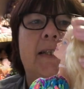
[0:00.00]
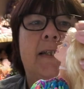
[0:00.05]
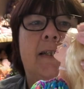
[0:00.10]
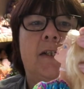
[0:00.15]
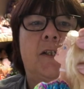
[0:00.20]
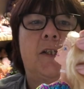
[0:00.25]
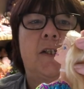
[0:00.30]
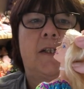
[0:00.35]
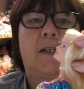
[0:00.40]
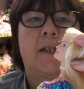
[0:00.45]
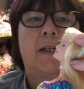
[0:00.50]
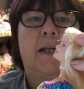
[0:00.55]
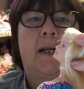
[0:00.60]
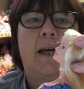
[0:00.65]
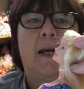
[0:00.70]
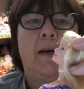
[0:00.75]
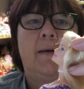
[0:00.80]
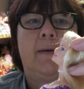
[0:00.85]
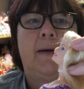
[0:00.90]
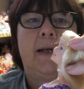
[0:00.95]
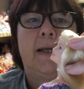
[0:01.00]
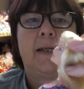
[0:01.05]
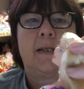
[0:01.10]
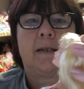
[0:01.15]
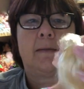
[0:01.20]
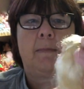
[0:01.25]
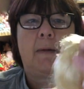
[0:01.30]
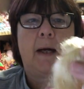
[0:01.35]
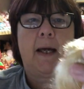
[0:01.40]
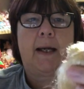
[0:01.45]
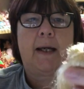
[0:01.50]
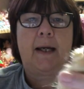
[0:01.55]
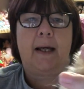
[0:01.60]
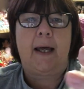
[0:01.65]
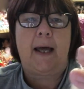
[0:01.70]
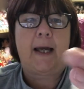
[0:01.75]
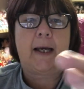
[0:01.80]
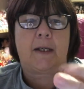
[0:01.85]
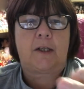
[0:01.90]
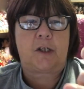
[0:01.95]
and she's gonna go into my
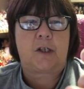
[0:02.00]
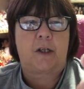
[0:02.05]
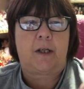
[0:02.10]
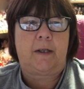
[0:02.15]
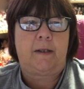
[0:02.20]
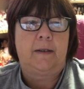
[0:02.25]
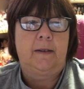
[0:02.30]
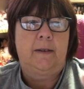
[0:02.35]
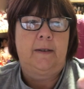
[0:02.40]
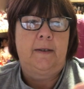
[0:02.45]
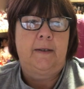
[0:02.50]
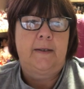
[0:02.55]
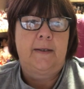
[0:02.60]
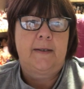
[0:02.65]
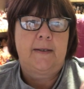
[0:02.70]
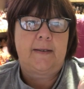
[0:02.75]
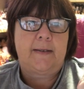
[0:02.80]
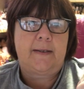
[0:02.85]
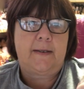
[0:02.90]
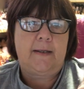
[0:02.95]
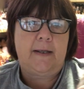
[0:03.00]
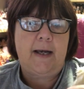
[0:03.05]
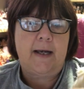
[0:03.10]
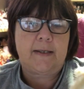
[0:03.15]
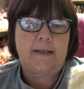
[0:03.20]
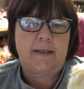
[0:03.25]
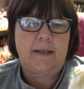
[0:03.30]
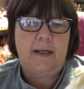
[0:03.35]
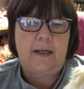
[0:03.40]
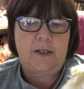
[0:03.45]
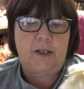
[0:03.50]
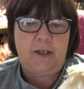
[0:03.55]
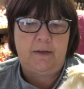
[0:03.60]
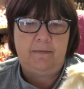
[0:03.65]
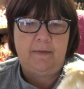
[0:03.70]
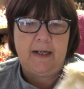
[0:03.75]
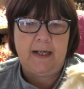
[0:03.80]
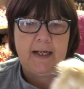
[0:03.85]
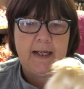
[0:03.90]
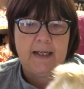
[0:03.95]
collection. So that's her. She
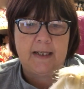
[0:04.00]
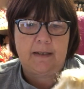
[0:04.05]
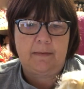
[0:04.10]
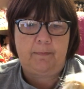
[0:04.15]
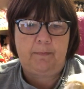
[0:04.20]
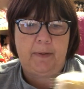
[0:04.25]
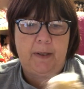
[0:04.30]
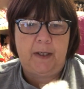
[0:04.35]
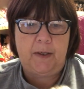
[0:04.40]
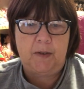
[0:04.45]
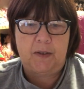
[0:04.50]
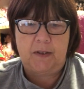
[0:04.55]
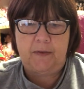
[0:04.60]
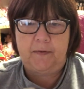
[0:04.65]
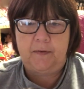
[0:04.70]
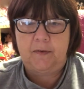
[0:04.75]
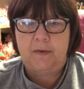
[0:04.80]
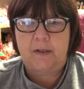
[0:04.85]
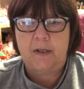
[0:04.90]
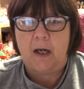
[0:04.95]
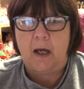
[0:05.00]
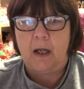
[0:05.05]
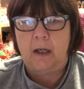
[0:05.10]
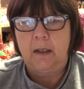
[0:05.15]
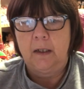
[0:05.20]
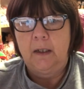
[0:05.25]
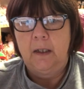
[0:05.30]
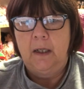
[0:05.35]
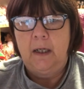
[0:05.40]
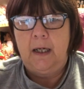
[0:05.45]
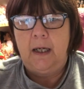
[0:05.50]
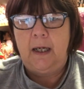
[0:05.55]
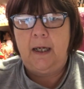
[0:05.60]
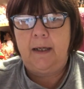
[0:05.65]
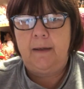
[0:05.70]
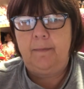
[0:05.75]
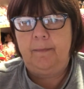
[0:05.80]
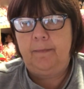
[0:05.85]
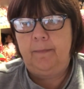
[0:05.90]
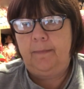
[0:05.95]
really is a beautiful doll.
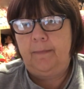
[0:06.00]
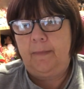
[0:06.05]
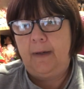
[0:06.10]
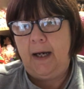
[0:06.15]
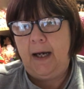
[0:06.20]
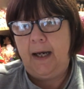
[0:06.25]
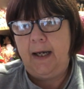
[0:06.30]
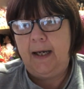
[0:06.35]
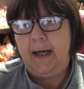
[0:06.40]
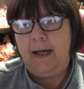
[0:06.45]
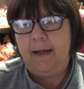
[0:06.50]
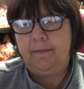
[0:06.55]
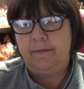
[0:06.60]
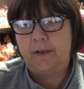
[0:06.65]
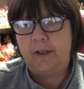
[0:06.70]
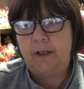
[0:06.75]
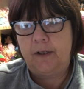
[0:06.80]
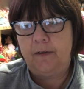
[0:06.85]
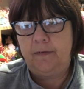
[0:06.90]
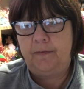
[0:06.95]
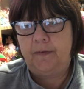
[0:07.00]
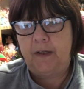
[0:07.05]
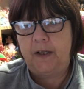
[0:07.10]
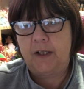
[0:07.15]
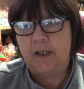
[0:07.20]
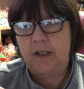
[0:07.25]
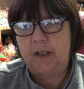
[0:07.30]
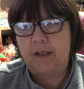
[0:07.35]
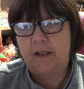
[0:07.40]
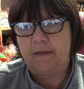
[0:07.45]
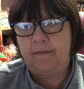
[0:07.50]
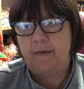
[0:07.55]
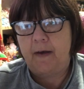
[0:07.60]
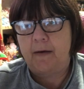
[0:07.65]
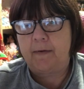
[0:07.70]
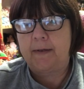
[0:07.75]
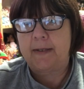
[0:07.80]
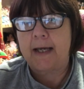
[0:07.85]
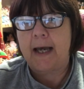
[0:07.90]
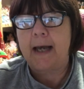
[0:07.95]
I have two versions of
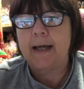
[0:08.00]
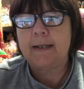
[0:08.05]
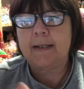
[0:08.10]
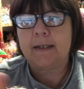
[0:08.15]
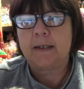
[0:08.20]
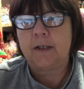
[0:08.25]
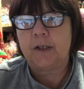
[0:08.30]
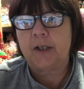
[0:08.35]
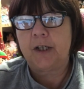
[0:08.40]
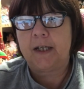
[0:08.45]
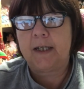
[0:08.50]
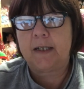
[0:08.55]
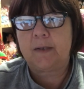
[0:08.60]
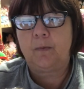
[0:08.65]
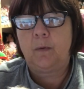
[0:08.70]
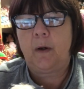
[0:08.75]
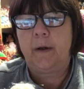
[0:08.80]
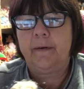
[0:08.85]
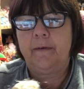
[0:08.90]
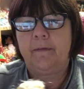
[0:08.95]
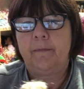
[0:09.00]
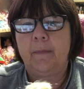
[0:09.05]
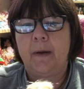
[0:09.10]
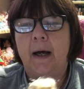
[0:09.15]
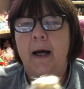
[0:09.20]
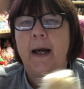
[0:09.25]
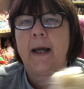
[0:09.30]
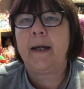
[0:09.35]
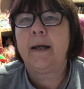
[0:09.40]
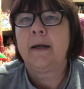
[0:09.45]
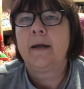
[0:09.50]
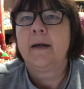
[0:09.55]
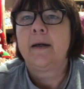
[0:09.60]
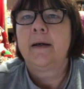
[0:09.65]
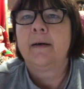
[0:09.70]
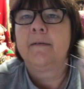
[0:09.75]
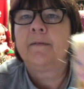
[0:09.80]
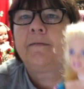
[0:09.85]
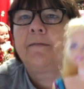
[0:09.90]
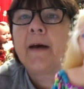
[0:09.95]
Odette and she is one of my
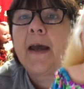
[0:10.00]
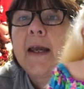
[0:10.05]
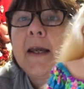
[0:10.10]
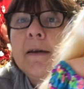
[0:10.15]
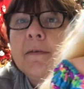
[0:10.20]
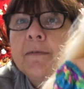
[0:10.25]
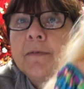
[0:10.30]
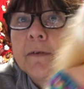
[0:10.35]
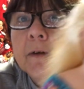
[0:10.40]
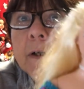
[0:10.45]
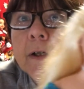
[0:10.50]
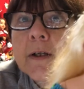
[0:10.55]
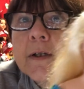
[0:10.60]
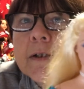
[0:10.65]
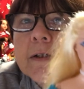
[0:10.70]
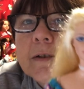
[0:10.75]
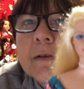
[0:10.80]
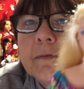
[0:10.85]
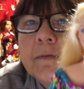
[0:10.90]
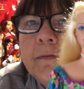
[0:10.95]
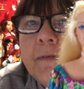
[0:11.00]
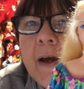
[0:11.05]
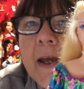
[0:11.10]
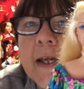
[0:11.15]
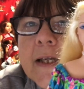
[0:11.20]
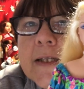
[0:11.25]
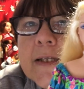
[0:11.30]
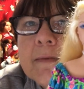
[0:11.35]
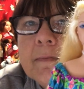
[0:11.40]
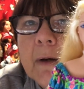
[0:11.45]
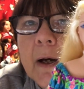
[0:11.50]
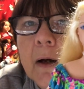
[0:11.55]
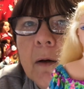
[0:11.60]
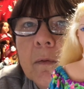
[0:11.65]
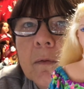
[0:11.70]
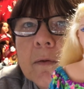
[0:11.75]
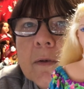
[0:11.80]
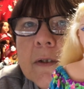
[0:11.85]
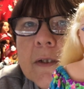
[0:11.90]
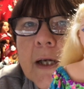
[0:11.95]
favorite face
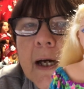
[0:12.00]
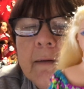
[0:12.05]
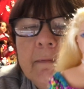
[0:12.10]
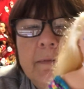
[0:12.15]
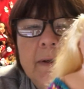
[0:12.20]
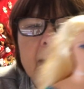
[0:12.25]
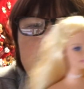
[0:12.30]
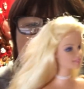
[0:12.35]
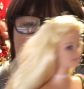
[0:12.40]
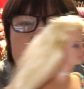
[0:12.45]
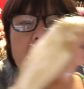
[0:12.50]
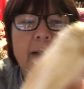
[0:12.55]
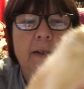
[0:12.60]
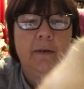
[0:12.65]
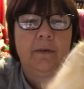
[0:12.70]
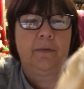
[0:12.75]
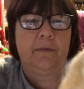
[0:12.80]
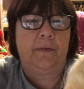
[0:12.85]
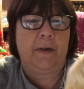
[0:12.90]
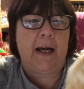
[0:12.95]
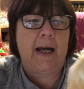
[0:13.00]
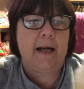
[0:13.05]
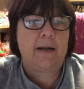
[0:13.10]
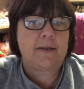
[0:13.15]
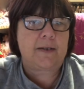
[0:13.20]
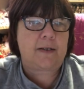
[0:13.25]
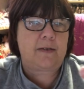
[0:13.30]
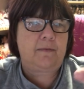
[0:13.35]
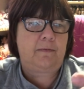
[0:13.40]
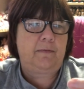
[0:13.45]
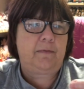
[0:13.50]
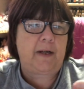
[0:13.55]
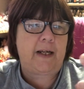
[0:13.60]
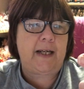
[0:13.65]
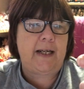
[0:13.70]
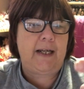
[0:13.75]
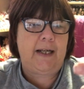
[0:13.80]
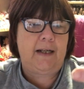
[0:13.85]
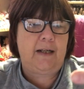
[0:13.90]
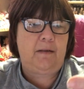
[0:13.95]
molds. I really love how
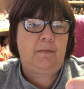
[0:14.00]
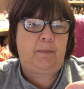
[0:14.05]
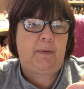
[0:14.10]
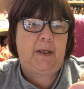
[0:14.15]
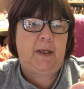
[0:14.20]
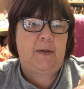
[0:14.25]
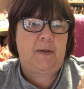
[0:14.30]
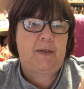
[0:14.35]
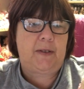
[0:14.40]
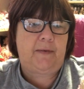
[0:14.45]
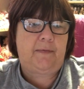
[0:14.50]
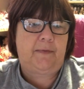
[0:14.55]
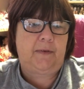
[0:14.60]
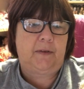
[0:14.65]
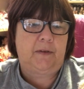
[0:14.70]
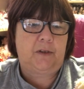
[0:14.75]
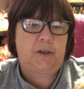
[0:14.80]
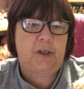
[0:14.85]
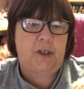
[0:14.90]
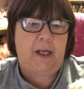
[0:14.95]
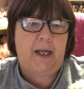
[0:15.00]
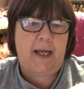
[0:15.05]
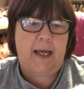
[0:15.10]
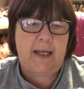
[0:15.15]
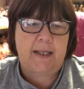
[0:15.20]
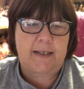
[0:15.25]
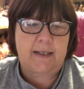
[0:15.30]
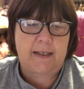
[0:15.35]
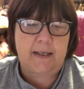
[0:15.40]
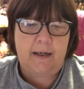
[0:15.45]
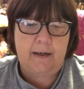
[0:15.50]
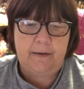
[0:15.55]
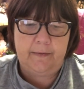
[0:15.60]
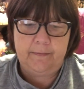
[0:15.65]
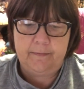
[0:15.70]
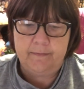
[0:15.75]
serene and beautiful she is. So